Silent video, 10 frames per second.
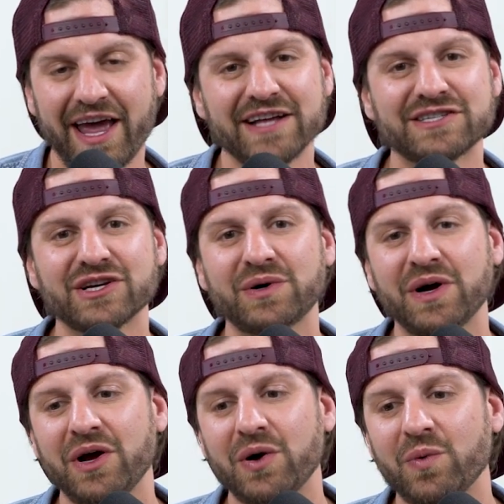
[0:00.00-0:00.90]
And
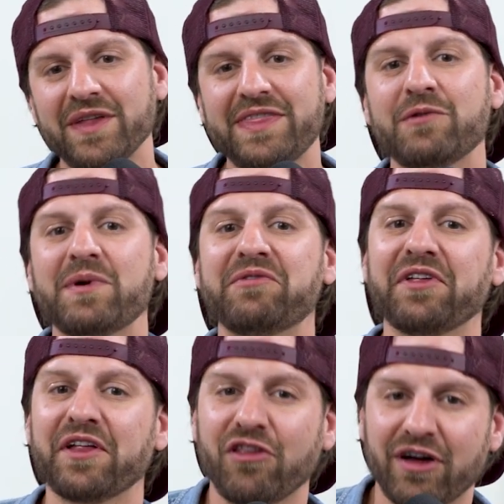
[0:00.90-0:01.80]
so one thing we
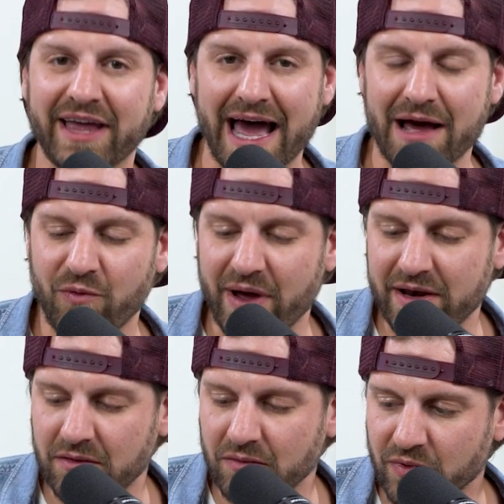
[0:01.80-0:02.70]
really look at when